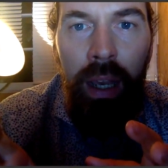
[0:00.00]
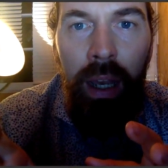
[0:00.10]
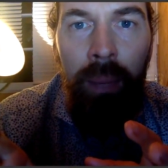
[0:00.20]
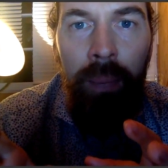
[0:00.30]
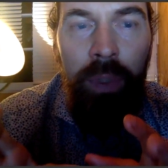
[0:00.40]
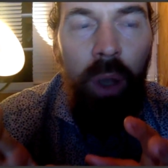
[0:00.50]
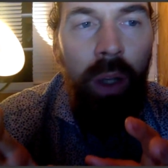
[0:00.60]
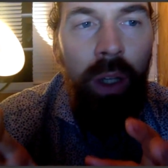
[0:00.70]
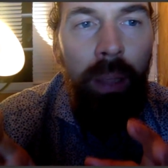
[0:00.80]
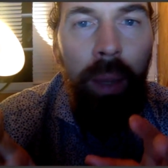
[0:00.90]
I'm
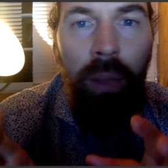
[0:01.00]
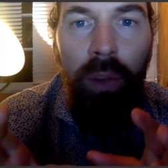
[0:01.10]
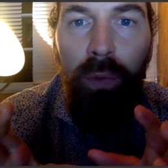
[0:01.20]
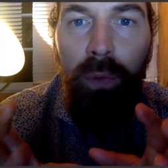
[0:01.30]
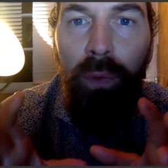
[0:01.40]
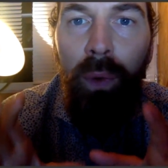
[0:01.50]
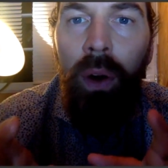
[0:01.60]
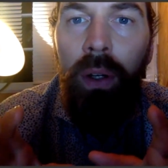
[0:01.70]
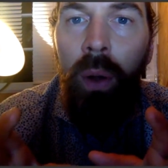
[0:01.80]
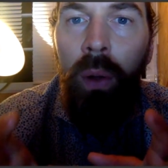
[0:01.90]
talking about the
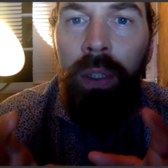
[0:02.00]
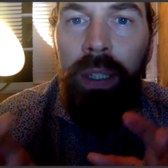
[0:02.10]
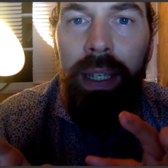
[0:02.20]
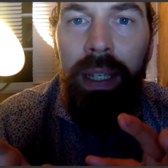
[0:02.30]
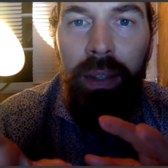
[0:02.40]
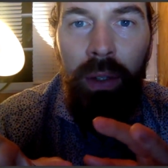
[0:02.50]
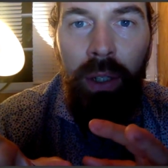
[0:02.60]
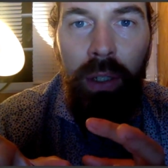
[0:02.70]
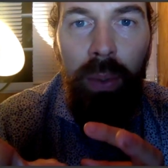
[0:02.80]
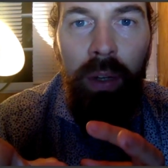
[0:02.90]
4 golden keys on
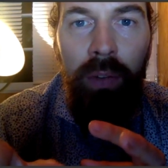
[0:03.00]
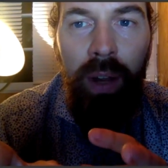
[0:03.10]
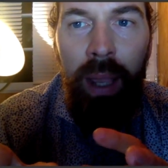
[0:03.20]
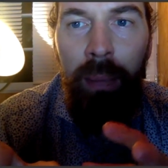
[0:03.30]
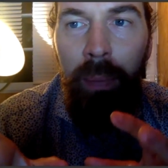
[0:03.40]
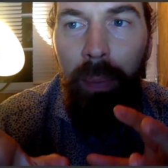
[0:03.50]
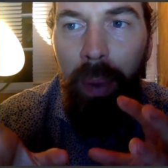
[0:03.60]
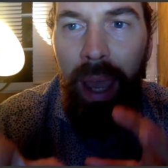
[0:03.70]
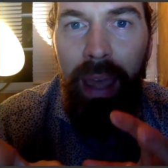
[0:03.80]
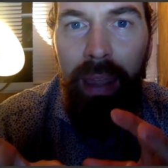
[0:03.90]
the twin flame
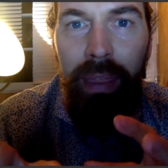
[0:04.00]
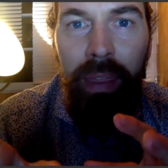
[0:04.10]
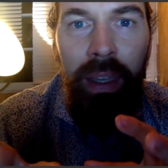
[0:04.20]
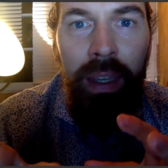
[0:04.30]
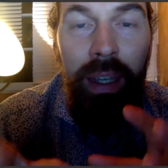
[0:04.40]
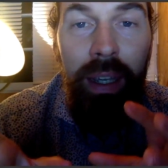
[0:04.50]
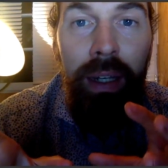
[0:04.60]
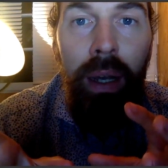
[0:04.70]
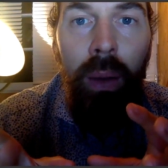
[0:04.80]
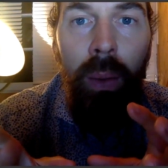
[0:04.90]
path
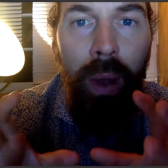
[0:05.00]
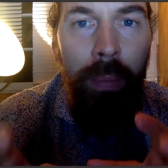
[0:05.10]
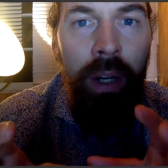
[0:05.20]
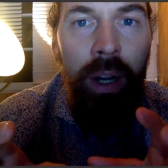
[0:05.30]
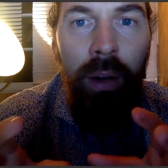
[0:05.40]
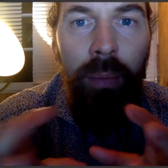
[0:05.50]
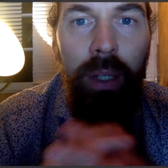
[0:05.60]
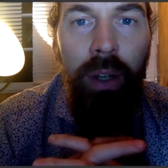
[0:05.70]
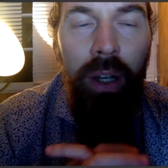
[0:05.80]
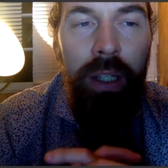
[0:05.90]
in a webinar,
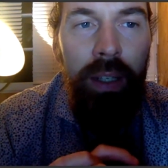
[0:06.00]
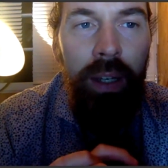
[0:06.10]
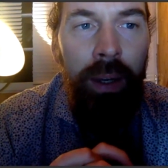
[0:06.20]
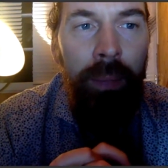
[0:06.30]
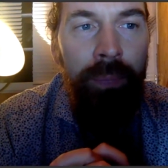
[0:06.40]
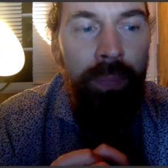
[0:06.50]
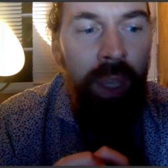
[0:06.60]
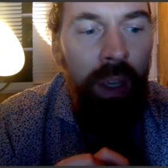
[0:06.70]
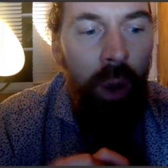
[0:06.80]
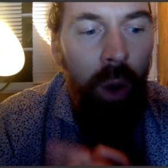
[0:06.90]
because
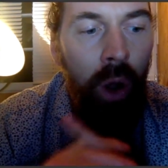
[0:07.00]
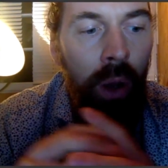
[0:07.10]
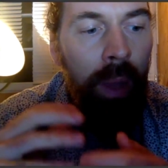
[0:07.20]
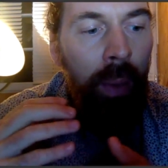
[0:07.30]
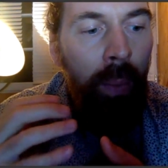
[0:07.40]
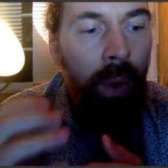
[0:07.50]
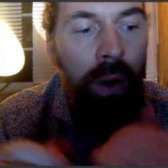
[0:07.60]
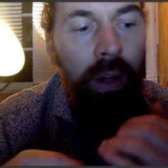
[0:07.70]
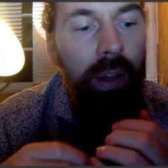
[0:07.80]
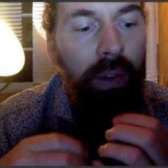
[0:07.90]
all my
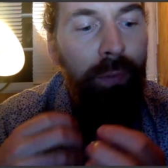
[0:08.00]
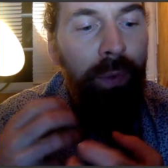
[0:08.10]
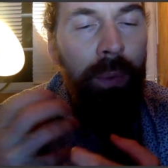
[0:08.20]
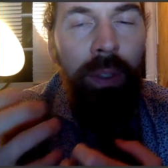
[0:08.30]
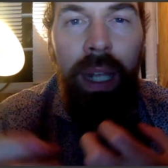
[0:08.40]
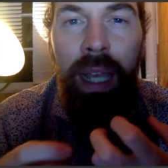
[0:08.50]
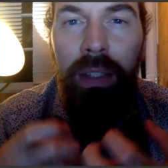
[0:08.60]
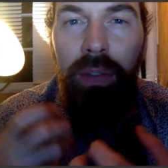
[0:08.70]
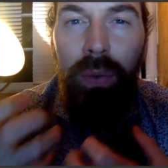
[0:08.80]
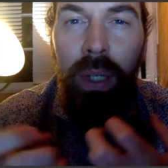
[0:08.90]
work from the
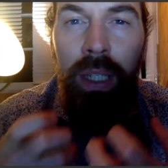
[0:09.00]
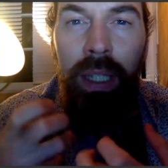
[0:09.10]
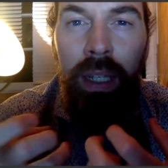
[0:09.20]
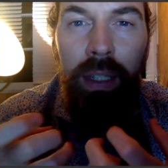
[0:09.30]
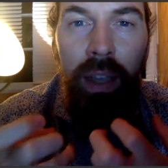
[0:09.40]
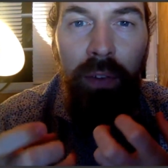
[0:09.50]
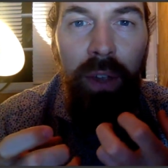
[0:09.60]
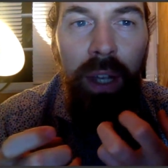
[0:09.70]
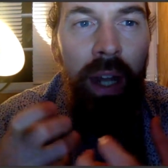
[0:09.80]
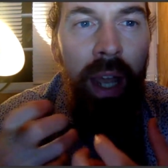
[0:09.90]
last 3 years, I
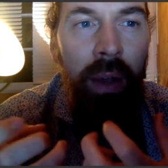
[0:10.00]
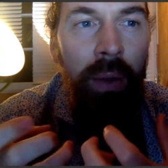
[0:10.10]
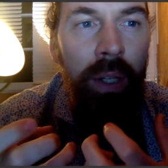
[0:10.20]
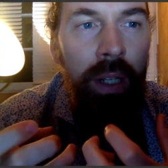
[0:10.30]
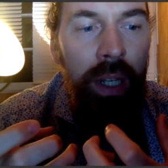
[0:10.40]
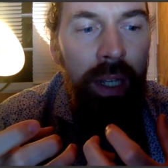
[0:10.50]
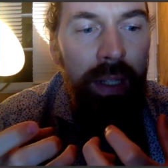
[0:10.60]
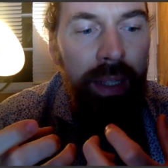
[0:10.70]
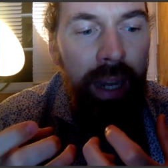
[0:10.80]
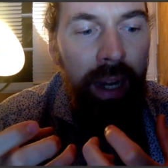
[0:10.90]
figured out
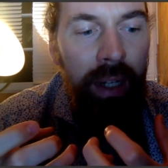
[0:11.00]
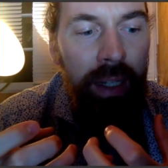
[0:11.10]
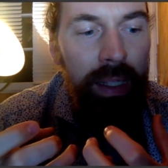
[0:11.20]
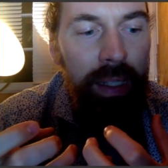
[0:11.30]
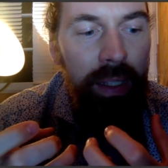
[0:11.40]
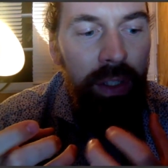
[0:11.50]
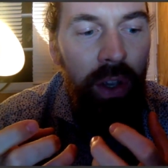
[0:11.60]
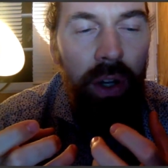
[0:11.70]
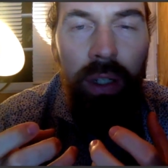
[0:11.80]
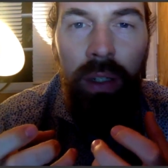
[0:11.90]
there are
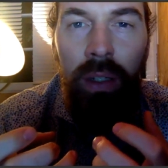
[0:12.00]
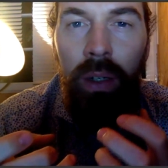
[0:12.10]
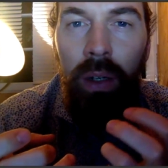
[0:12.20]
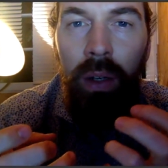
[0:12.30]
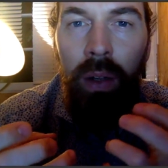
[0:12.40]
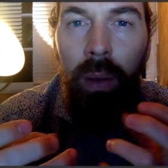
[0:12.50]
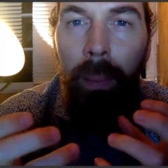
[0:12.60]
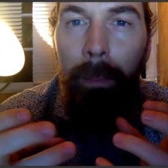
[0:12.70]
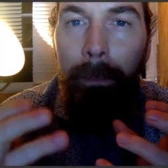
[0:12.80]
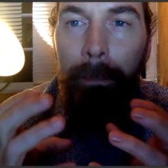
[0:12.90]
certain
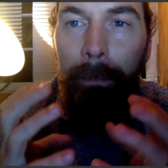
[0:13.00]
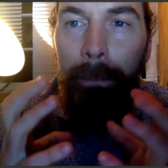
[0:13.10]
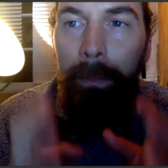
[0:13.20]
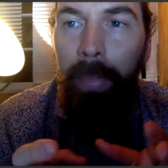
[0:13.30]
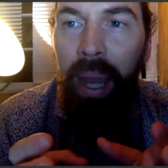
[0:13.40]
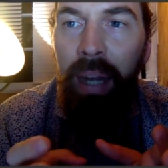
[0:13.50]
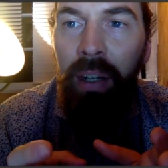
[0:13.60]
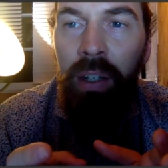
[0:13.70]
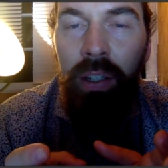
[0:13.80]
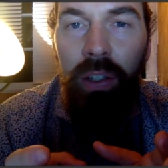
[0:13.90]

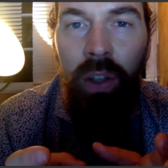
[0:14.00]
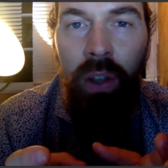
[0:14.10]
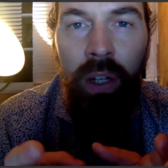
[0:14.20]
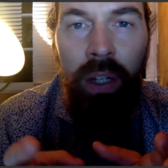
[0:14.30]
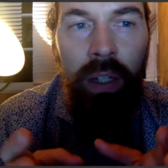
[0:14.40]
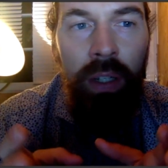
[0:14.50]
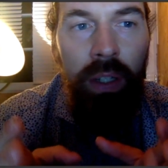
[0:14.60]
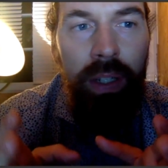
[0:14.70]
patterns, certain